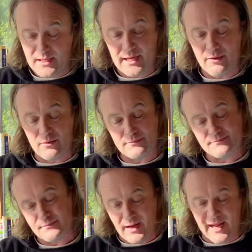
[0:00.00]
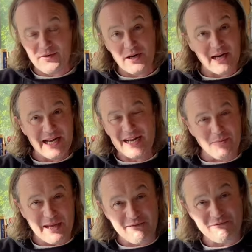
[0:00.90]
Now, I've done a little
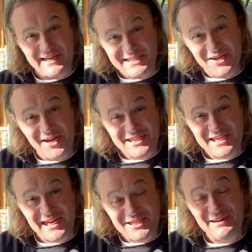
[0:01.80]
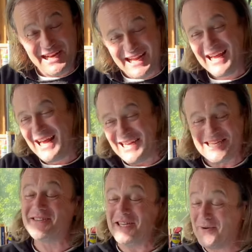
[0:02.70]
bit of research. I do
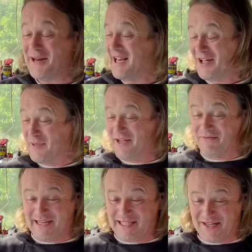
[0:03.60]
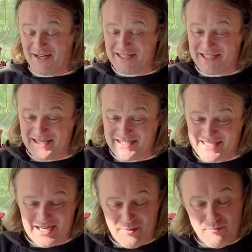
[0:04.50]
a little bit of research, and
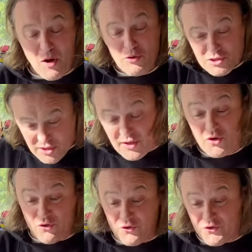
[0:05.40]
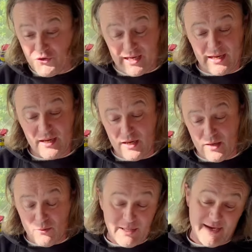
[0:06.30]
most of the country,
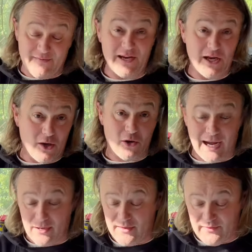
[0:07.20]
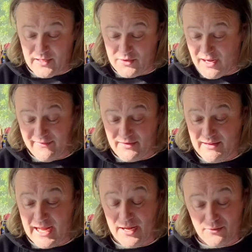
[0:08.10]
if you're driving
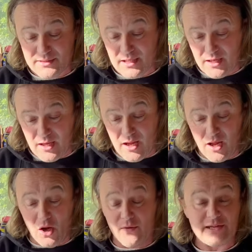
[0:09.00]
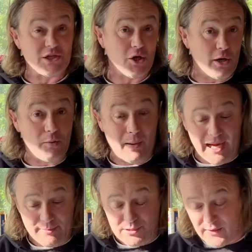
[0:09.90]
around, a lot of the soil
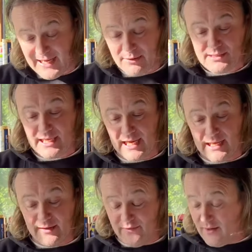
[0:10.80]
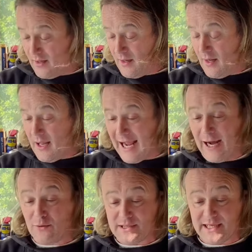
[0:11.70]
pipes on the outside of the
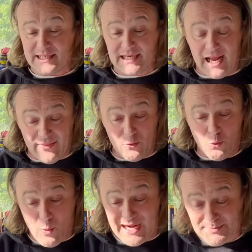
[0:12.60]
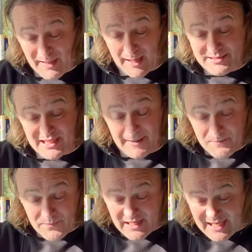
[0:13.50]
houses and the waste pipes that
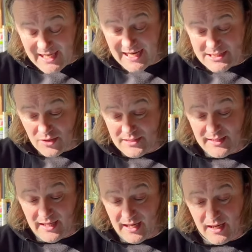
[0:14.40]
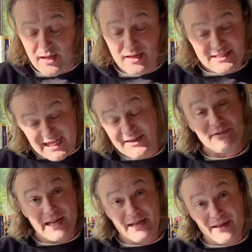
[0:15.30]
connect onto that,
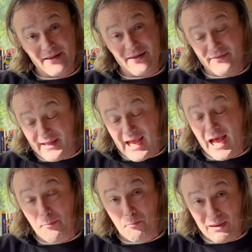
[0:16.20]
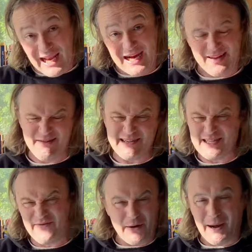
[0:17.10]
generally they are black. There is
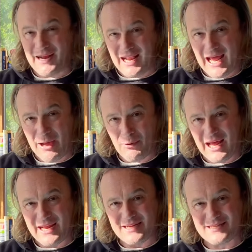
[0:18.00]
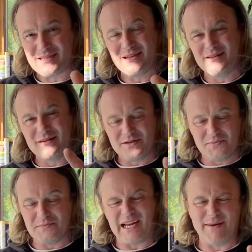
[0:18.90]
a few outliers.
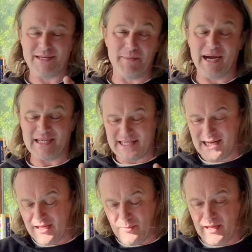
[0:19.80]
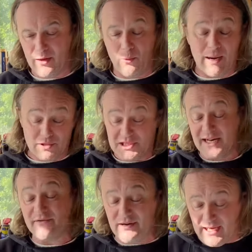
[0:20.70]
Sometimes you might see a little bit of white, but
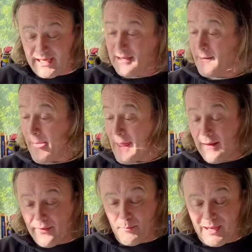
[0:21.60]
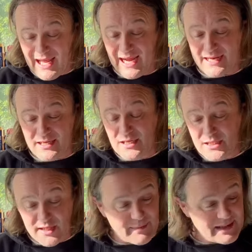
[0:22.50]
generally they're black.
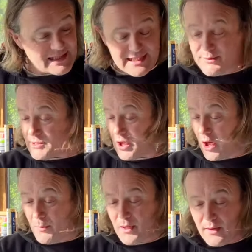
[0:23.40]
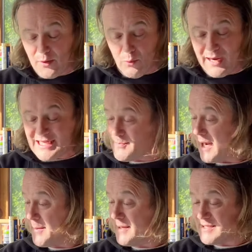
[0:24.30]
So you've been sent to a job, the waste
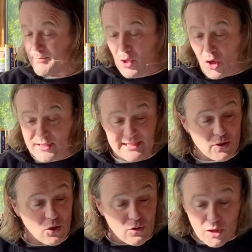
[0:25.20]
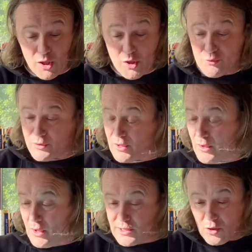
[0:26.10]
pipe is blocked. It's all glued.
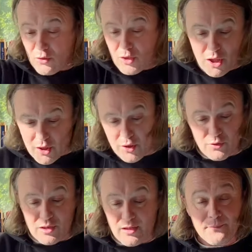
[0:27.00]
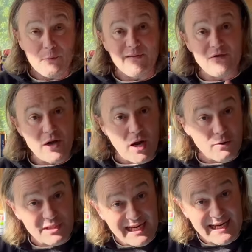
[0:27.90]
It's all glued with no
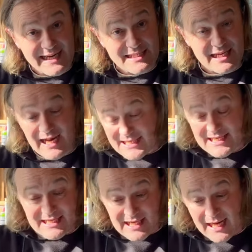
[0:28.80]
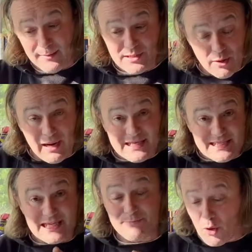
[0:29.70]
T's and access caps, no
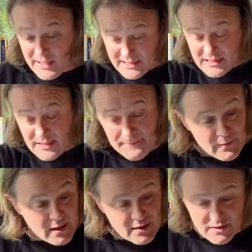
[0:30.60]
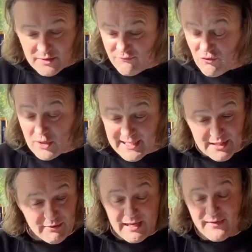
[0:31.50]
access points to rod
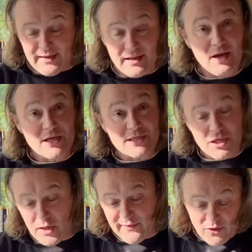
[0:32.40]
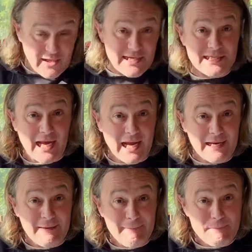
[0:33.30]
it or anything. So you've gone
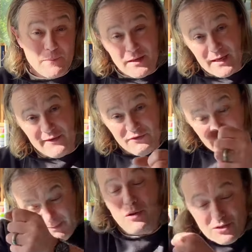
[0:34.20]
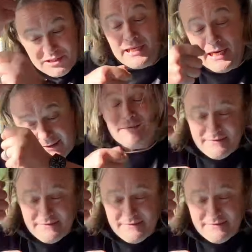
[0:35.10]
inside, you tried plunging it,